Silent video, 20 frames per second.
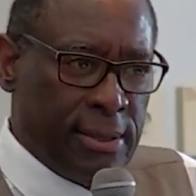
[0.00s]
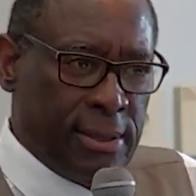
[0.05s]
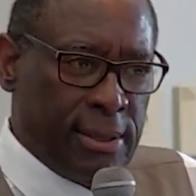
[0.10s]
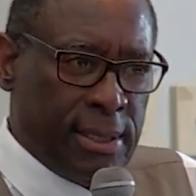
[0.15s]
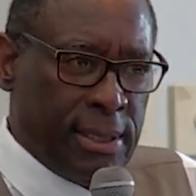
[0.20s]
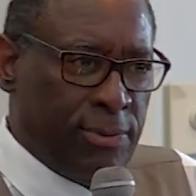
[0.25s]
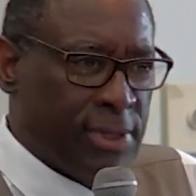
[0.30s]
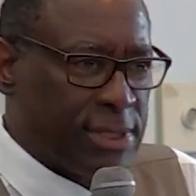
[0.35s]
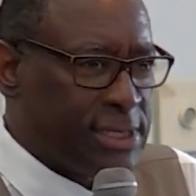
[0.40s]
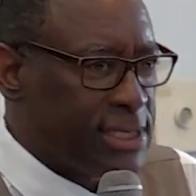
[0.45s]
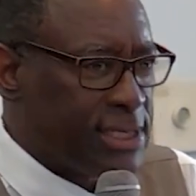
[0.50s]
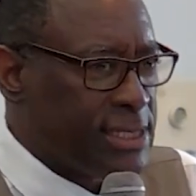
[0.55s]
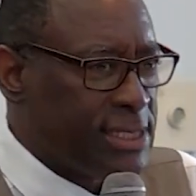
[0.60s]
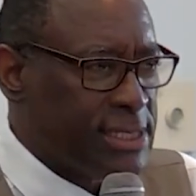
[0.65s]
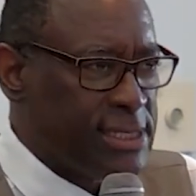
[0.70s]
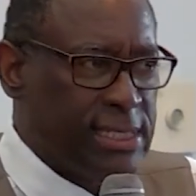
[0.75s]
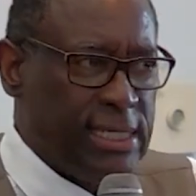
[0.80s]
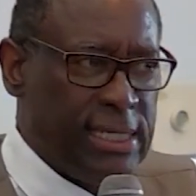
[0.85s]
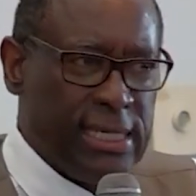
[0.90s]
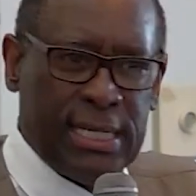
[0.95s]
He wants us to
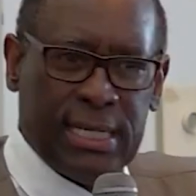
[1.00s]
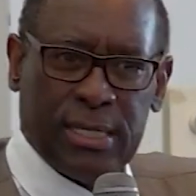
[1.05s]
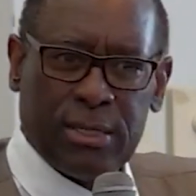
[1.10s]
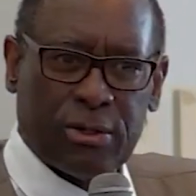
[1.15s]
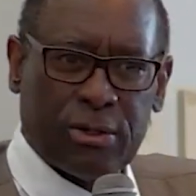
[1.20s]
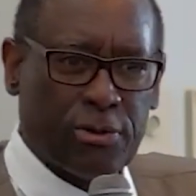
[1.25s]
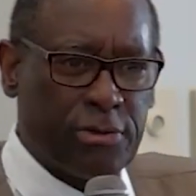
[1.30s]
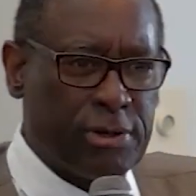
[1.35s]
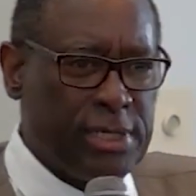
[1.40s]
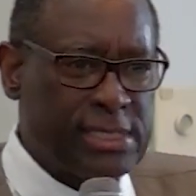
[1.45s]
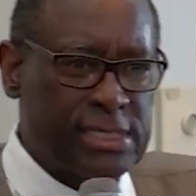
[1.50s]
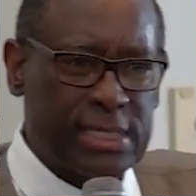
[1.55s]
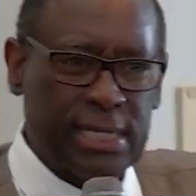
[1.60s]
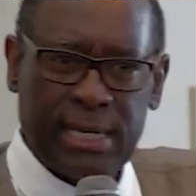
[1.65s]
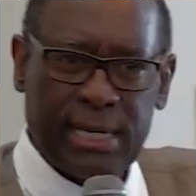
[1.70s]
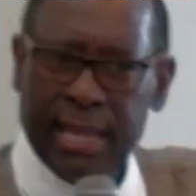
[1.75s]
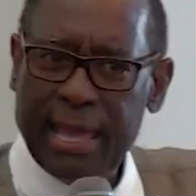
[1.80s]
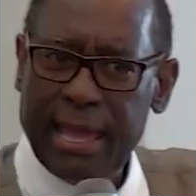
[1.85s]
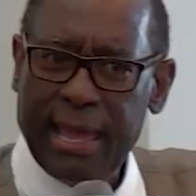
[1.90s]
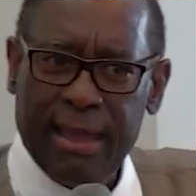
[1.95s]
see increase in
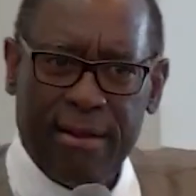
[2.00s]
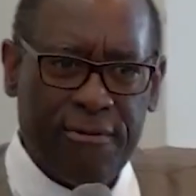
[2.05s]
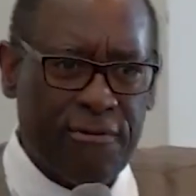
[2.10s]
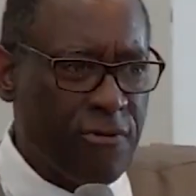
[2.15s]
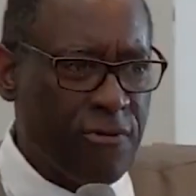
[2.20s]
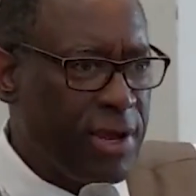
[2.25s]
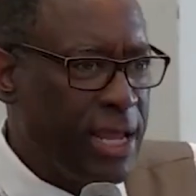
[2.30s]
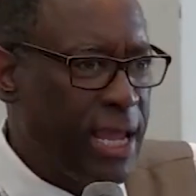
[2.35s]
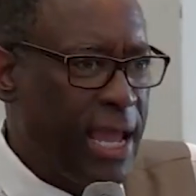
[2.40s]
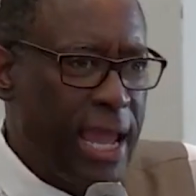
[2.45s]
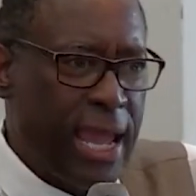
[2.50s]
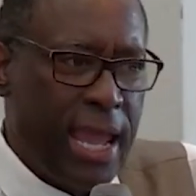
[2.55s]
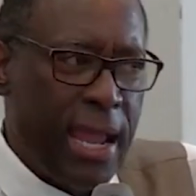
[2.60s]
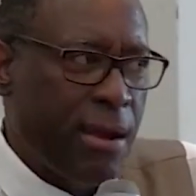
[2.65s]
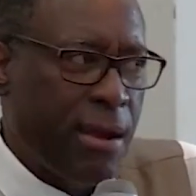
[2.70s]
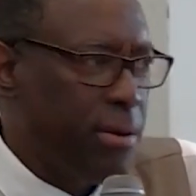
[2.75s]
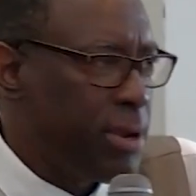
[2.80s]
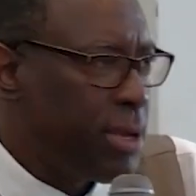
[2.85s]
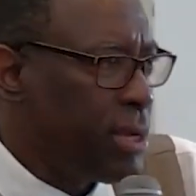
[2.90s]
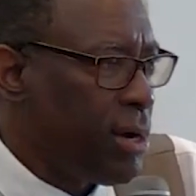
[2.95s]
every
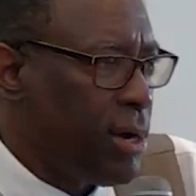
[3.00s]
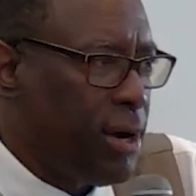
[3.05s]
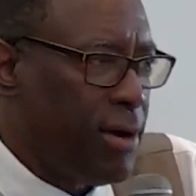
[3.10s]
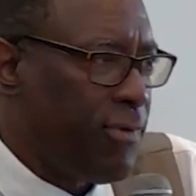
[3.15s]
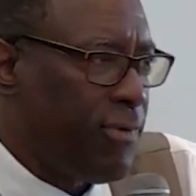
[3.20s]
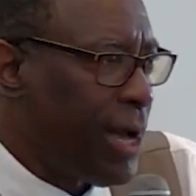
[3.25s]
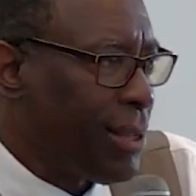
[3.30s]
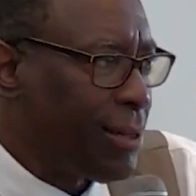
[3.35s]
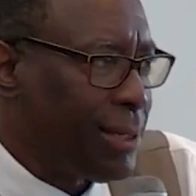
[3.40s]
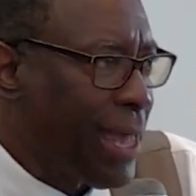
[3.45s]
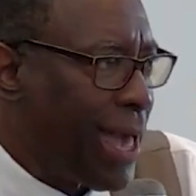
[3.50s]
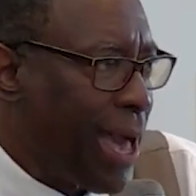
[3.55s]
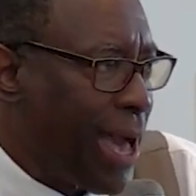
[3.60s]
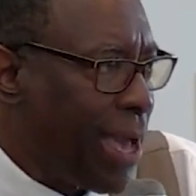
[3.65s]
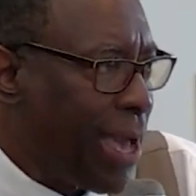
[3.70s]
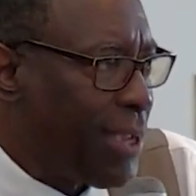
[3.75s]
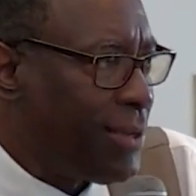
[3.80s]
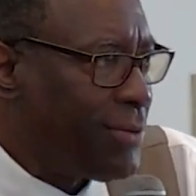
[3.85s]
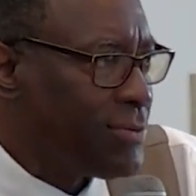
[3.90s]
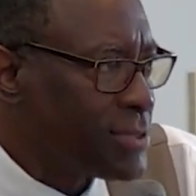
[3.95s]
area of our
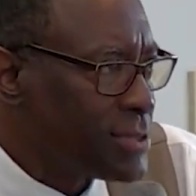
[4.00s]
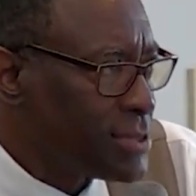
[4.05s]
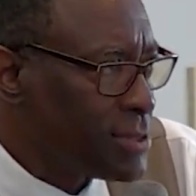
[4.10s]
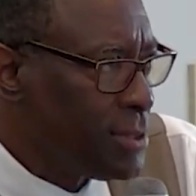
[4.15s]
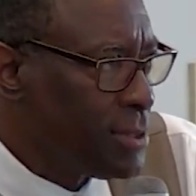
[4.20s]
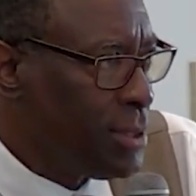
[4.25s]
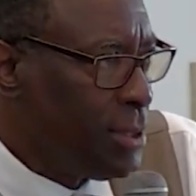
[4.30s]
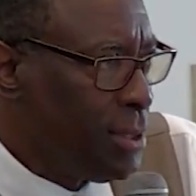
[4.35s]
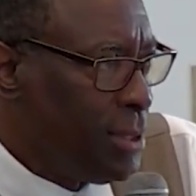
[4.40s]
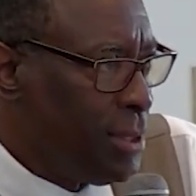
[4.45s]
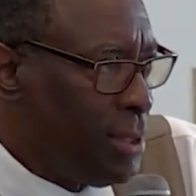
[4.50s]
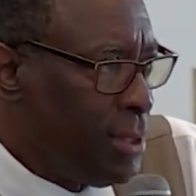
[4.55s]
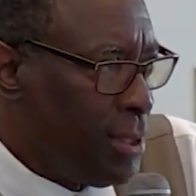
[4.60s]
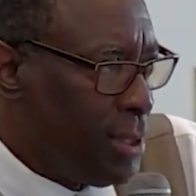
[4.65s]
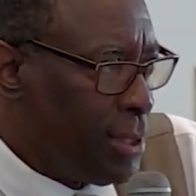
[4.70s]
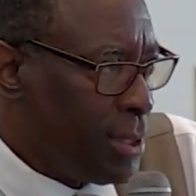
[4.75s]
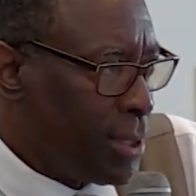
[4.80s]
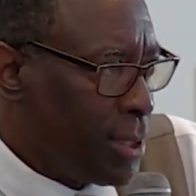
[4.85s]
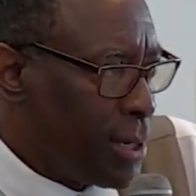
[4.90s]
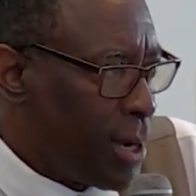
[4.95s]
lives.
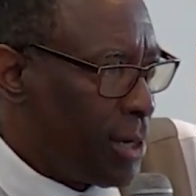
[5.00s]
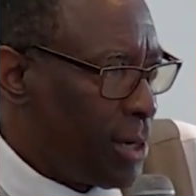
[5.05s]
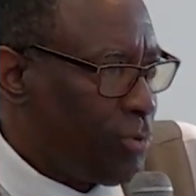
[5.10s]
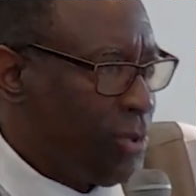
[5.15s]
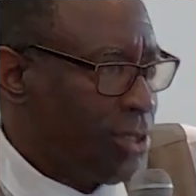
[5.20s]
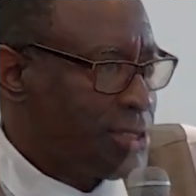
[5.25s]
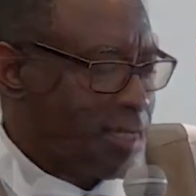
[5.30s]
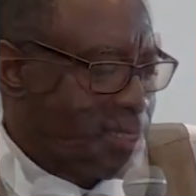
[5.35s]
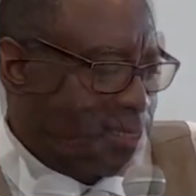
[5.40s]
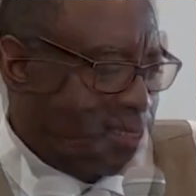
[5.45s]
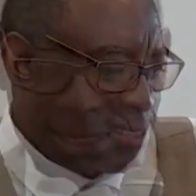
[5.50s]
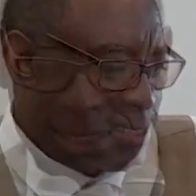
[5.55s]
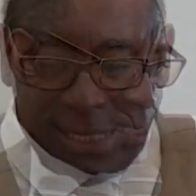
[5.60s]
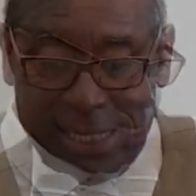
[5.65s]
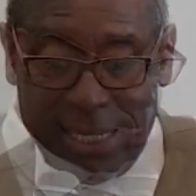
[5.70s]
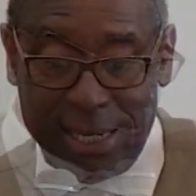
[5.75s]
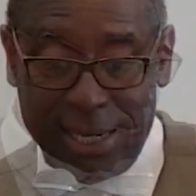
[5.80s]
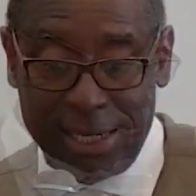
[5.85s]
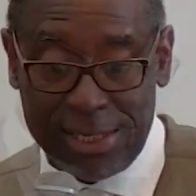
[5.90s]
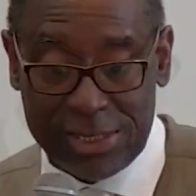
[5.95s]
God wants to see
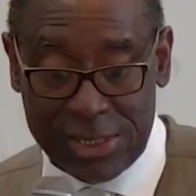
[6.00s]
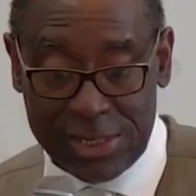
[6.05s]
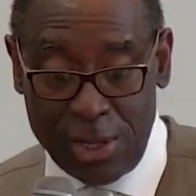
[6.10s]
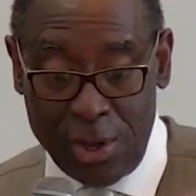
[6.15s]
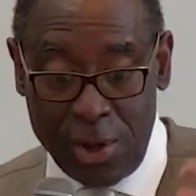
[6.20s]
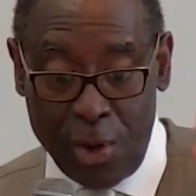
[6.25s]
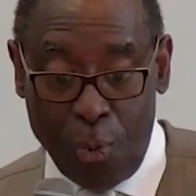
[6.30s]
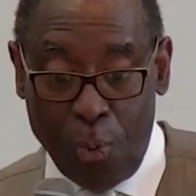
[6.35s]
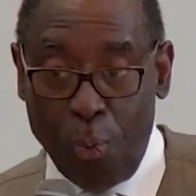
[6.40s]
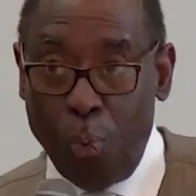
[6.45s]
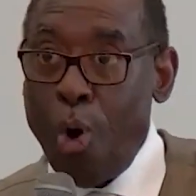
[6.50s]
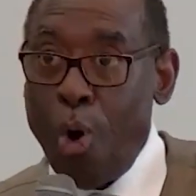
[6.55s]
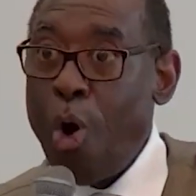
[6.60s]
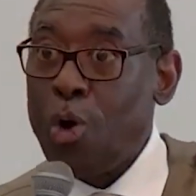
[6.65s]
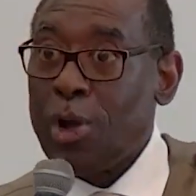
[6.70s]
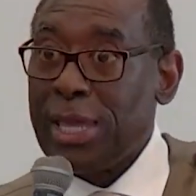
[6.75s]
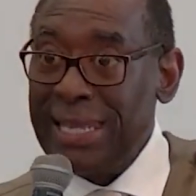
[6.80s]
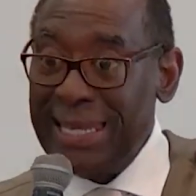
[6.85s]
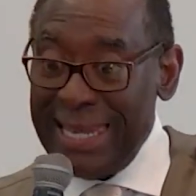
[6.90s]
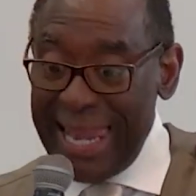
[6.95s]
us walk
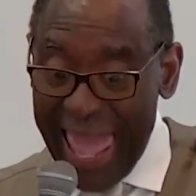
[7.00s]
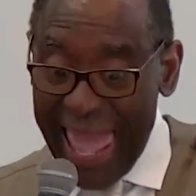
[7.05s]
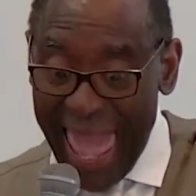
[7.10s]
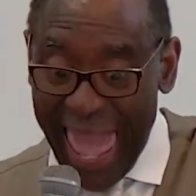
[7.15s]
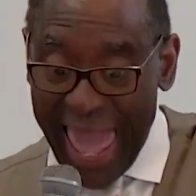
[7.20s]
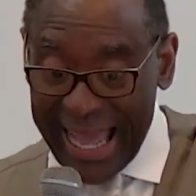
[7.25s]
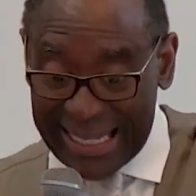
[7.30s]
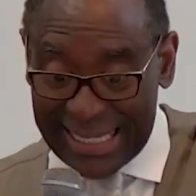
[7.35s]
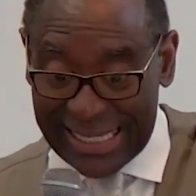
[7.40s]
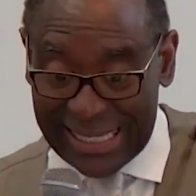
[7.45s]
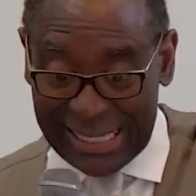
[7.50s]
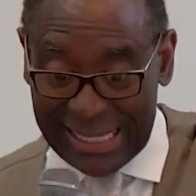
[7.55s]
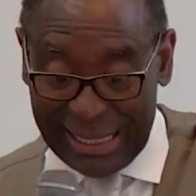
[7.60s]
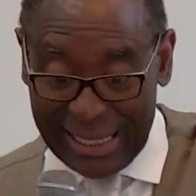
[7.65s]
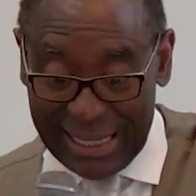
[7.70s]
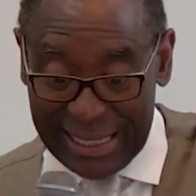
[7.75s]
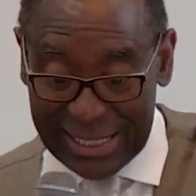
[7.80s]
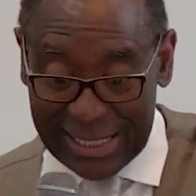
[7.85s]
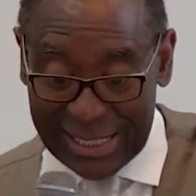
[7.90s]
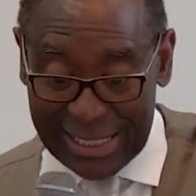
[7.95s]
in
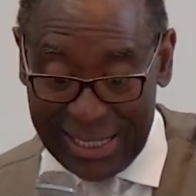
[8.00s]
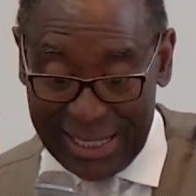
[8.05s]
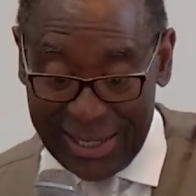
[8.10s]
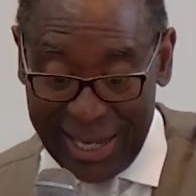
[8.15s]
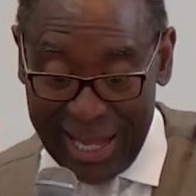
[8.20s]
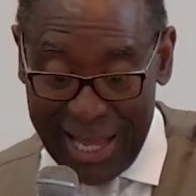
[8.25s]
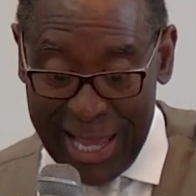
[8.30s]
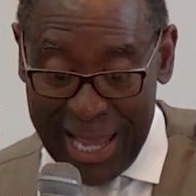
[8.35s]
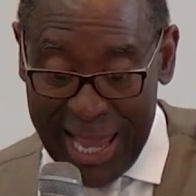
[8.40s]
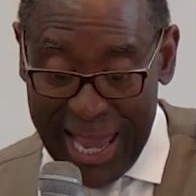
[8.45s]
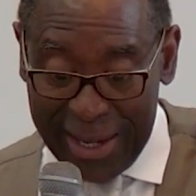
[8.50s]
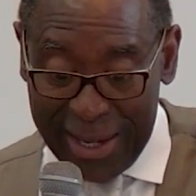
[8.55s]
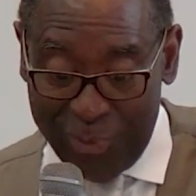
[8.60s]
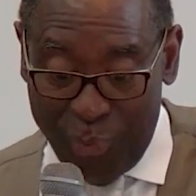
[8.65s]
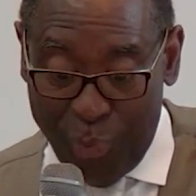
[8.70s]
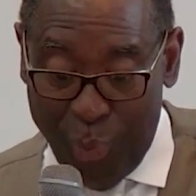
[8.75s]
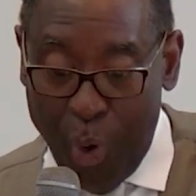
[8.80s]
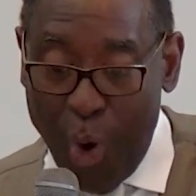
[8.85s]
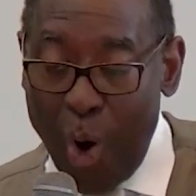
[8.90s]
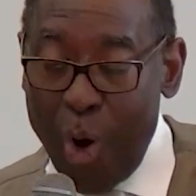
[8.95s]
excellence and
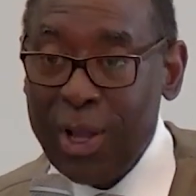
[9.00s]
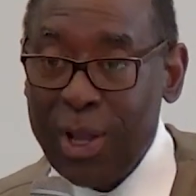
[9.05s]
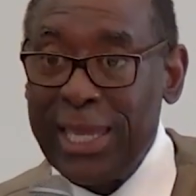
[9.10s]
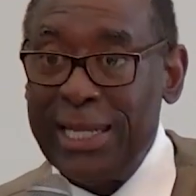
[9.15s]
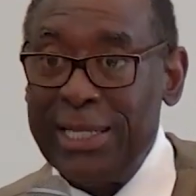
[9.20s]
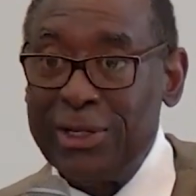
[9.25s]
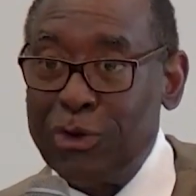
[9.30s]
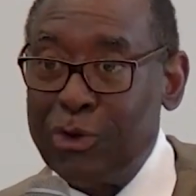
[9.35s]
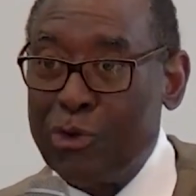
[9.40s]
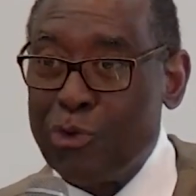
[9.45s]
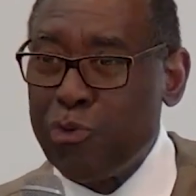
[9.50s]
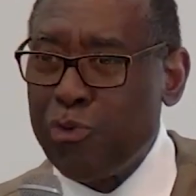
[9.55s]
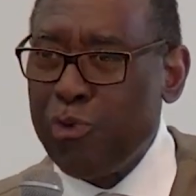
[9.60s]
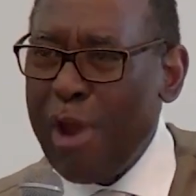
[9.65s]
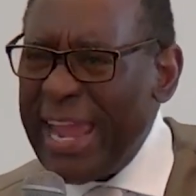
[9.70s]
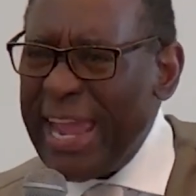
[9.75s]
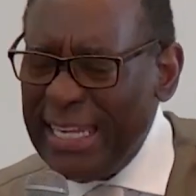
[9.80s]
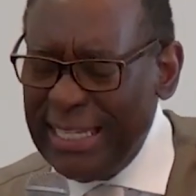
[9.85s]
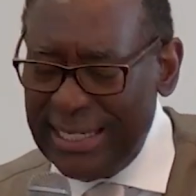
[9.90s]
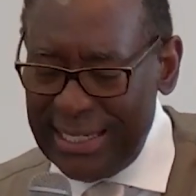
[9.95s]
walk in
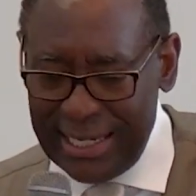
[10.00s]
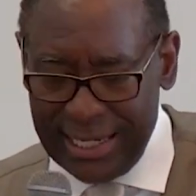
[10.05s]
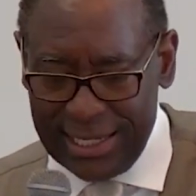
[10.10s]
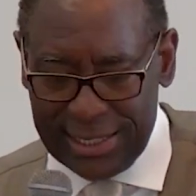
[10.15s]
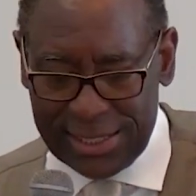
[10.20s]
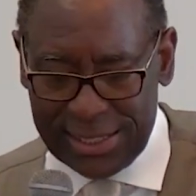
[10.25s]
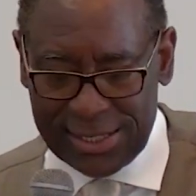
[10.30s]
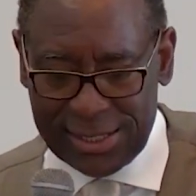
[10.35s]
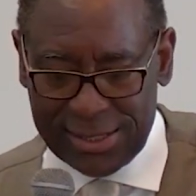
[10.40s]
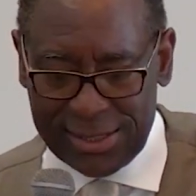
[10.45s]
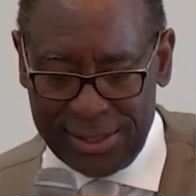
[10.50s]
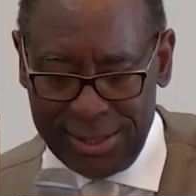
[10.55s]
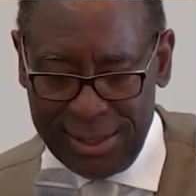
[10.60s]
greatness.